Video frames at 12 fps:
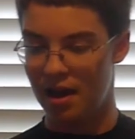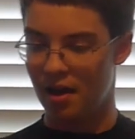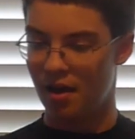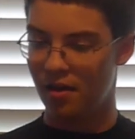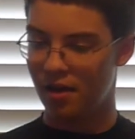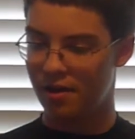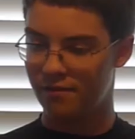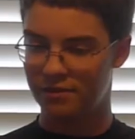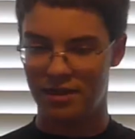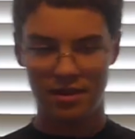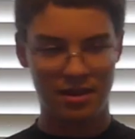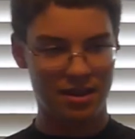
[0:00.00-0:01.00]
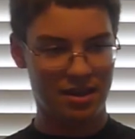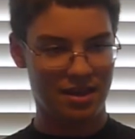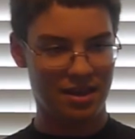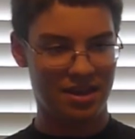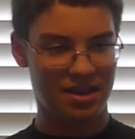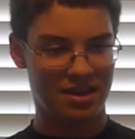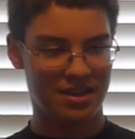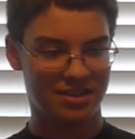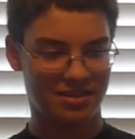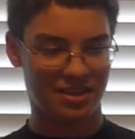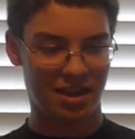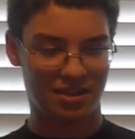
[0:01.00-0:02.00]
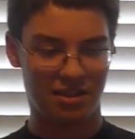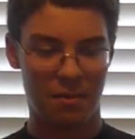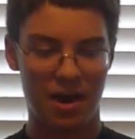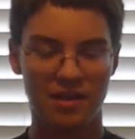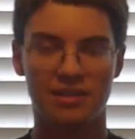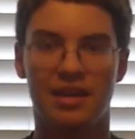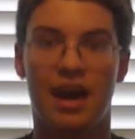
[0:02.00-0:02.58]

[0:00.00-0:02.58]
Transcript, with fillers: All I've done is cut the box.